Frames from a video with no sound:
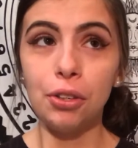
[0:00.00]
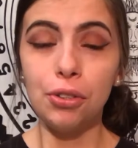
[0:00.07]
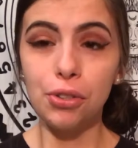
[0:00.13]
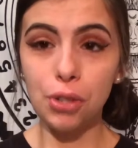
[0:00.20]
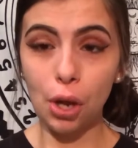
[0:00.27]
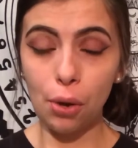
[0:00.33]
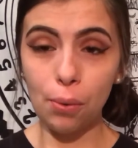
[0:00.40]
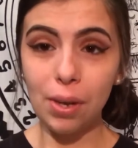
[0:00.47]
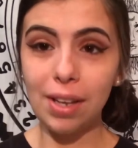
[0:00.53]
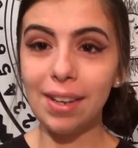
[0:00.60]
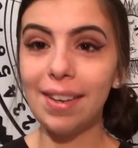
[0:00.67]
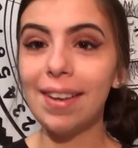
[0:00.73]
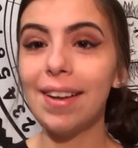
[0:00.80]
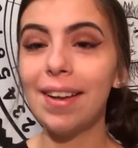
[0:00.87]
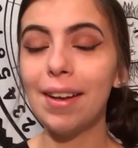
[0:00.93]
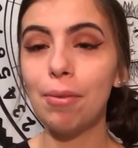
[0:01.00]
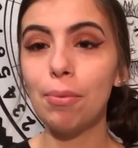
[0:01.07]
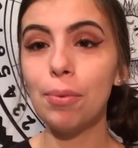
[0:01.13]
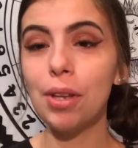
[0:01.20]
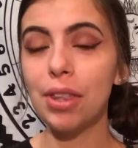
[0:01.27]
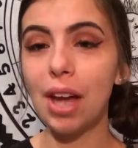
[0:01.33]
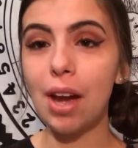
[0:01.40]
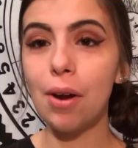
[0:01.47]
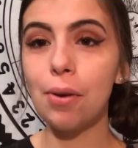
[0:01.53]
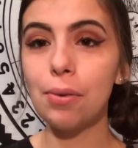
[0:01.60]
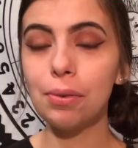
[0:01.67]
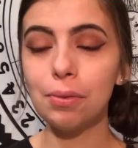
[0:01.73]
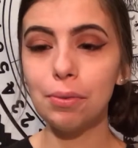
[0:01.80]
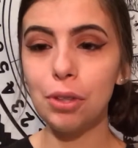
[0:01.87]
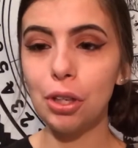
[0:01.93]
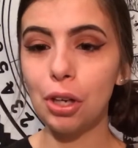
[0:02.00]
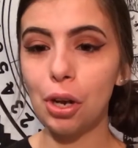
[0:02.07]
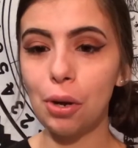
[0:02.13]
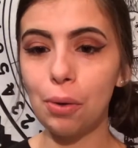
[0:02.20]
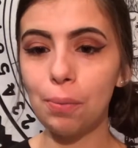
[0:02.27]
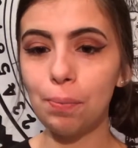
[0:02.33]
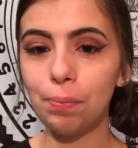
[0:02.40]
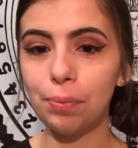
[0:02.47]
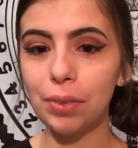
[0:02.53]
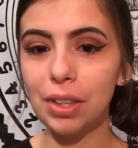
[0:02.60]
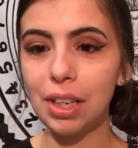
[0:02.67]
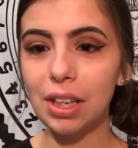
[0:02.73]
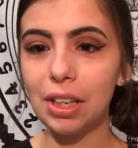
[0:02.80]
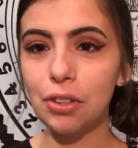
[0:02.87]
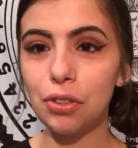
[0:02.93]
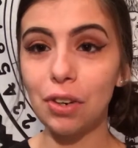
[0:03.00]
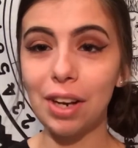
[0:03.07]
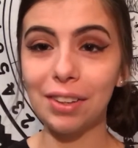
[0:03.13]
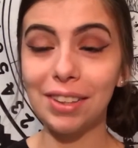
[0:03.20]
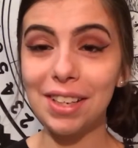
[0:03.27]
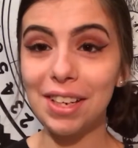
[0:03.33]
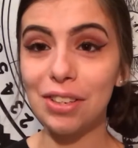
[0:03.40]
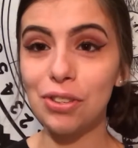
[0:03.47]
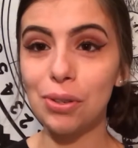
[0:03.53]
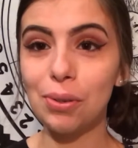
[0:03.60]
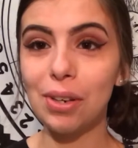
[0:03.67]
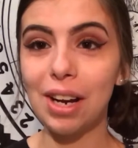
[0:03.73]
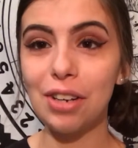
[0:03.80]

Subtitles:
So, without, getting directly into it,